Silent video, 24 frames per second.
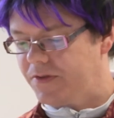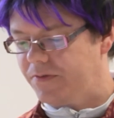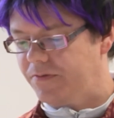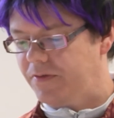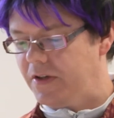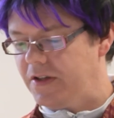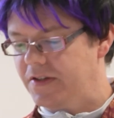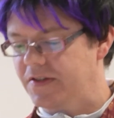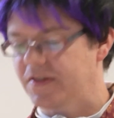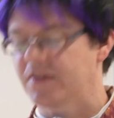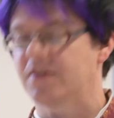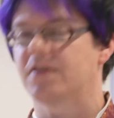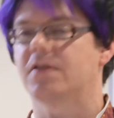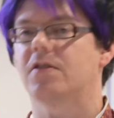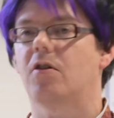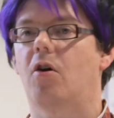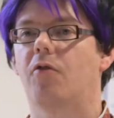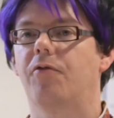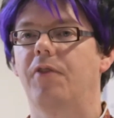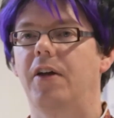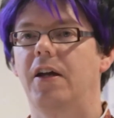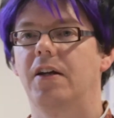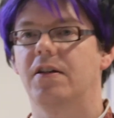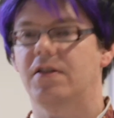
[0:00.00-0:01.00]
for instance,
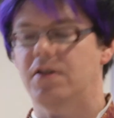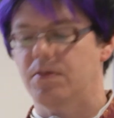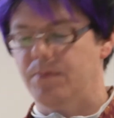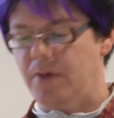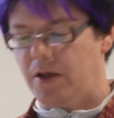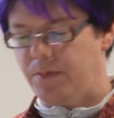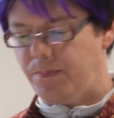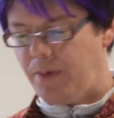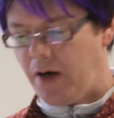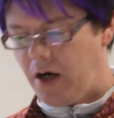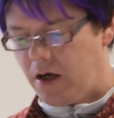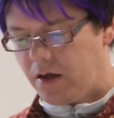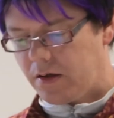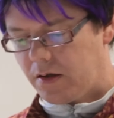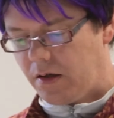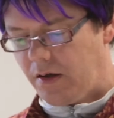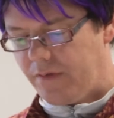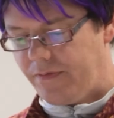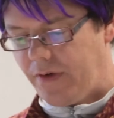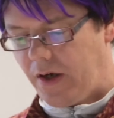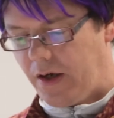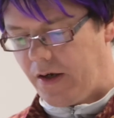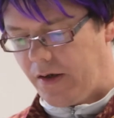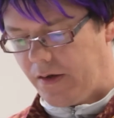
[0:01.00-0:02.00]
of intimate partner
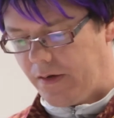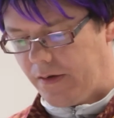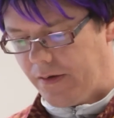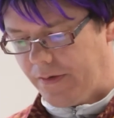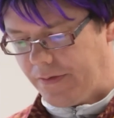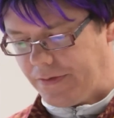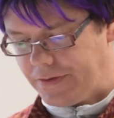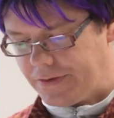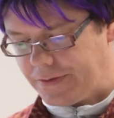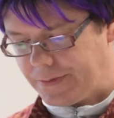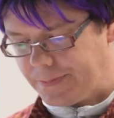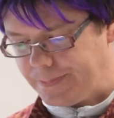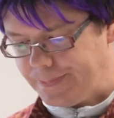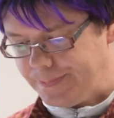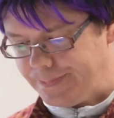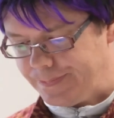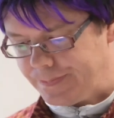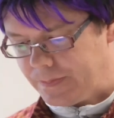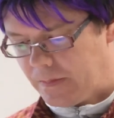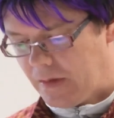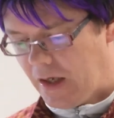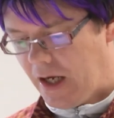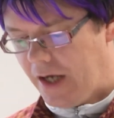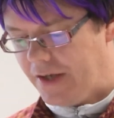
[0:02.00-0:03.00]
violence
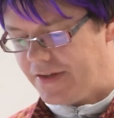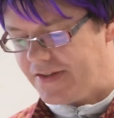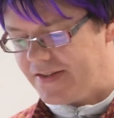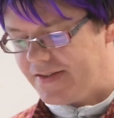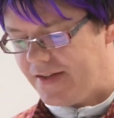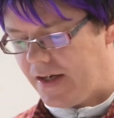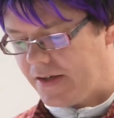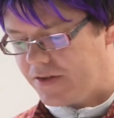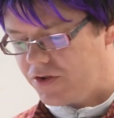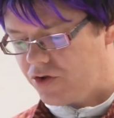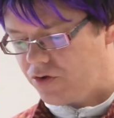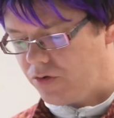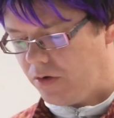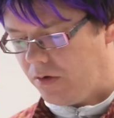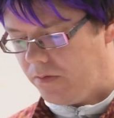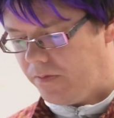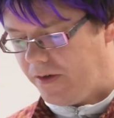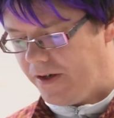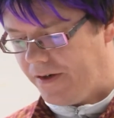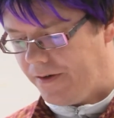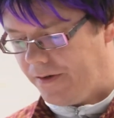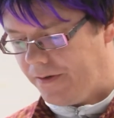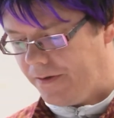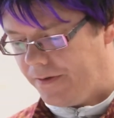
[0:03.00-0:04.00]
and sexual
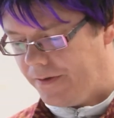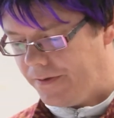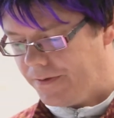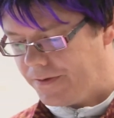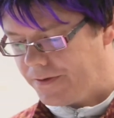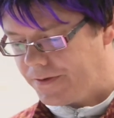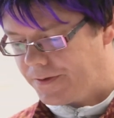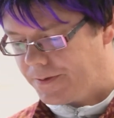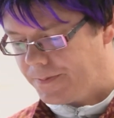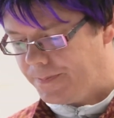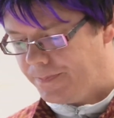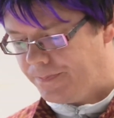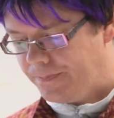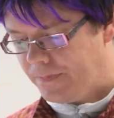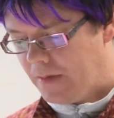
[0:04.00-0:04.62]
violence.